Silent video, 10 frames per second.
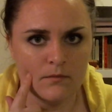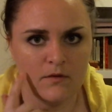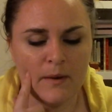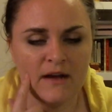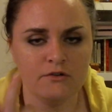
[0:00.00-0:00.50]

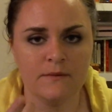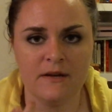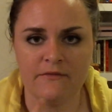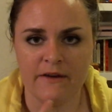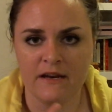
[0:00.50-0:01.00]
spot
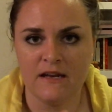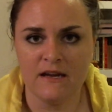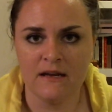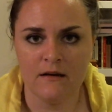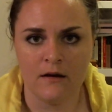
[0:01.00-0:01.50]
treatment if I need
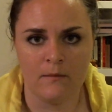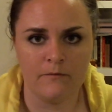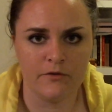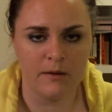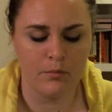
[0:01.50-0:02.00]
it
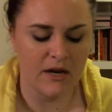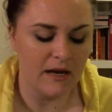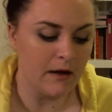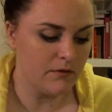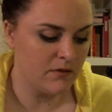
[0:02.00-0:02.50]
for like
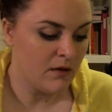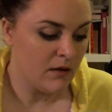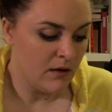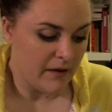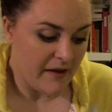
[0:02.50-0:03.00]
breakouts,
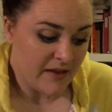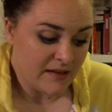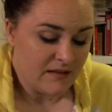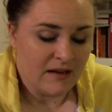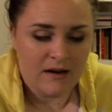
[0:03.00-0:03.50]
and
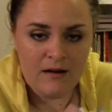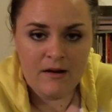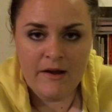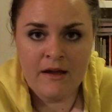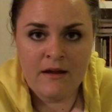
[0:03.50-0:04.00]
that's it.
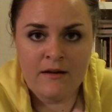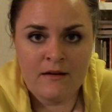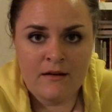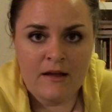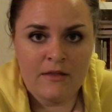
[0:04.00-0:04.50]

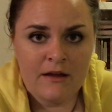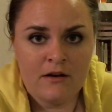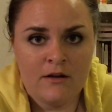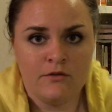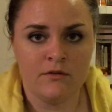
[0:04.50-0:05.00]
And I let
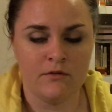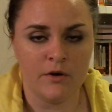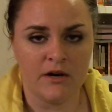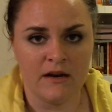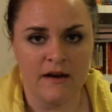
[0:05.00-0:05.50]
it all do its
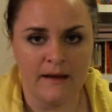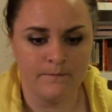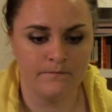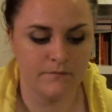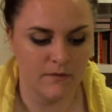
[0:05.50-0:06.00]
work at night,
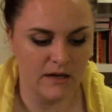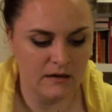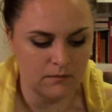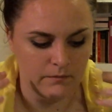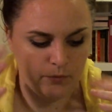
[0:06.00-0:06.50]

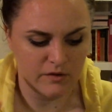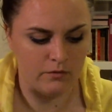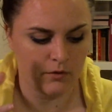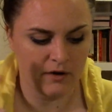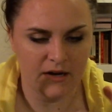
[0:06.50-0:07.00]
kind of
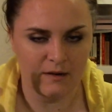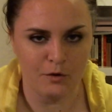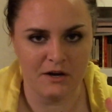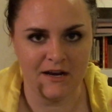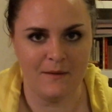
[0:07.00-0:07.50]
restoring and
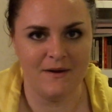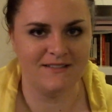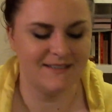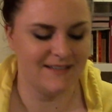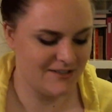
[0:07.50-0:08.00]
working on my
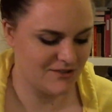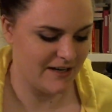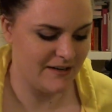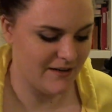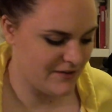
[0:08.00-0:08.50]
skin,
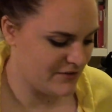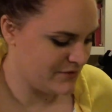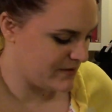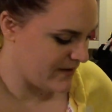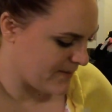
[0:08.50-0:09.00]
trying to
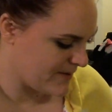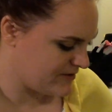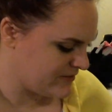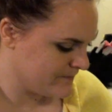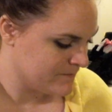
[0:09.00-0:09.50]
undo the
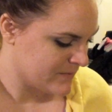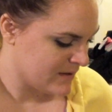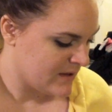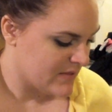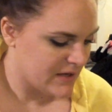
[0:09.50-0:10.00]
damage.
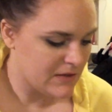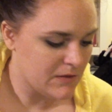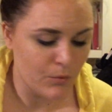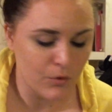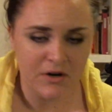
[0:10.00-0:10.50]
Then in
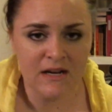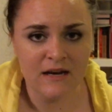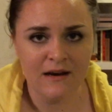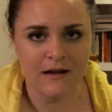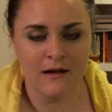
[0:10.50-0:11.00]
the
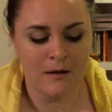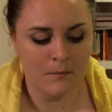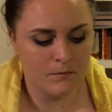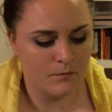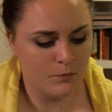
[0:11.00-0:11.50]
morning,
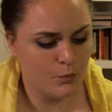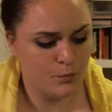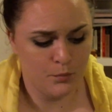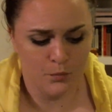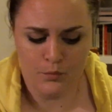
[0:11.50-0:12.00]

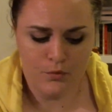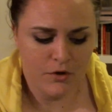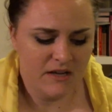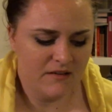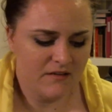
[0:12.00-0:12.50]

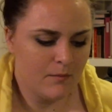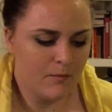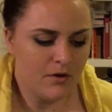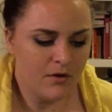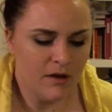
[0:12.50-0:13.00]
pretty
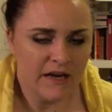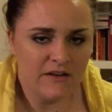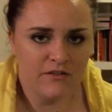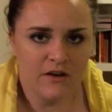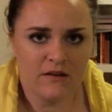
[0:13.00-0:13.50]
simple.
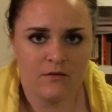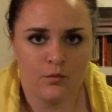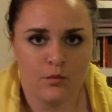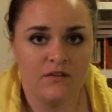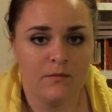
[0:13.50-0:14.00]
I just
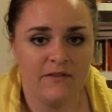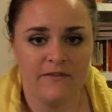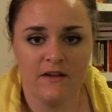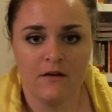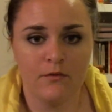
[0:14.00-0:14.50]
rinse my
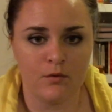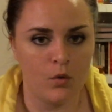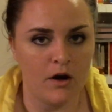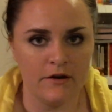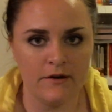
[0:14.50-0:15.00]
face off with
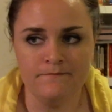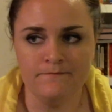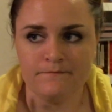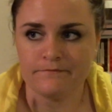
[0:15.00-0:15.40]
water